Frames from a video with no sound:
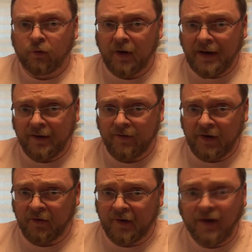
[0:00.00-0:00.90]
Greetings,
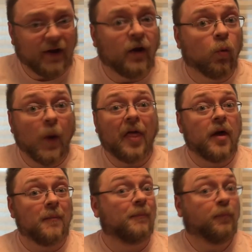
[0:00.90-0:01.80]
Internet, and
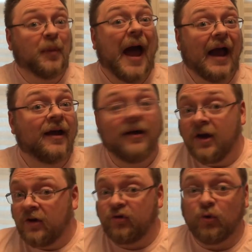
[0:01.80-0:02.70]
welcome back
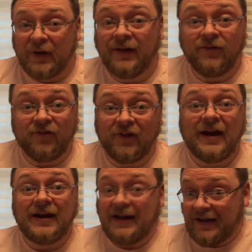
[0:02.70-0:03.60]
to
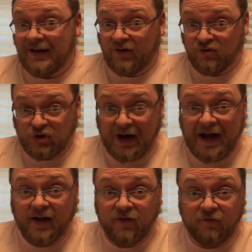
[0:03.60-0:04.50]
Insane Ian
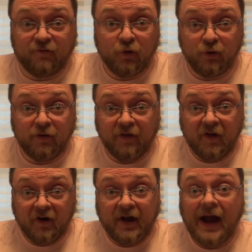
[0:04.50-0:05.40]
Tries Foods
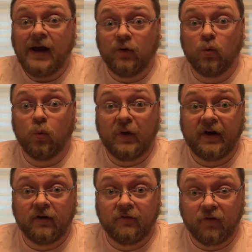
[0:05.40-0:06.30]
That Are Kinda
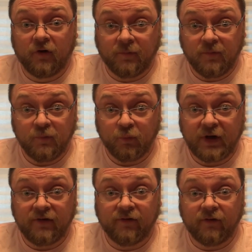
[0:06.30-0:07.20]
Weird for
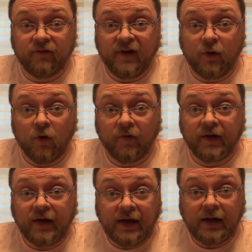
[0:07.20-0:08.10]
reasons that
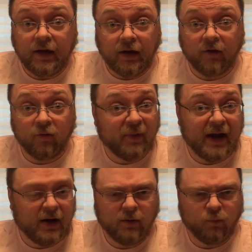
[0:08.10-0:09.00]
only he can
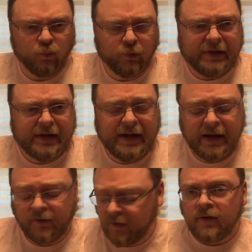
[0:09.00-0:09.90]
explain and really
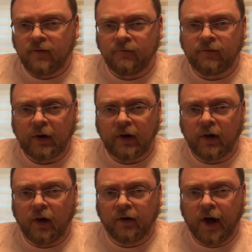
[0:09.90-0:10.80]
can't. It's a very
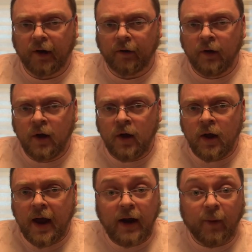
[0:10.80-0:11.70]
long title.
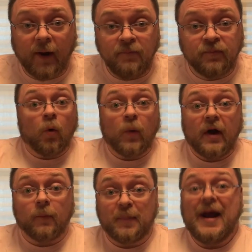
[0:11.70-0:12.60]
Anyway, we
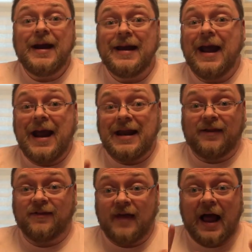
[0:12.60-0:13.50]
are back and
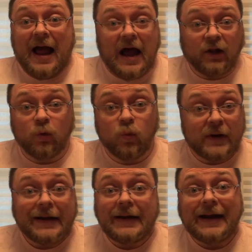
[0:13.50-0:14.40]
it's
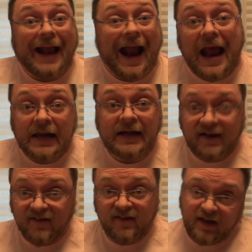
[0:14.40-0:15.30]
Halloween
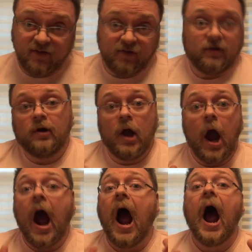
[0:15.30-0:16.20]
candy season.
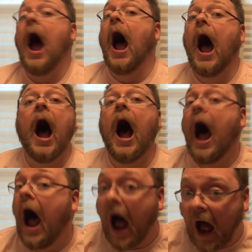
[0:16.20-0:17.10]

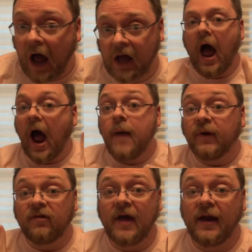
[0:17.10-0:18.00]
Ha! I'm
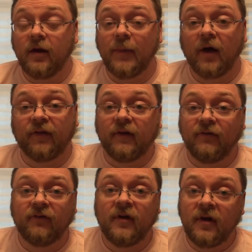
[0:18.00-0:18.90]
excited about
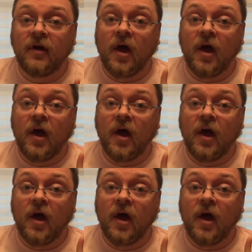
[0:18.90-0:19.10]
this.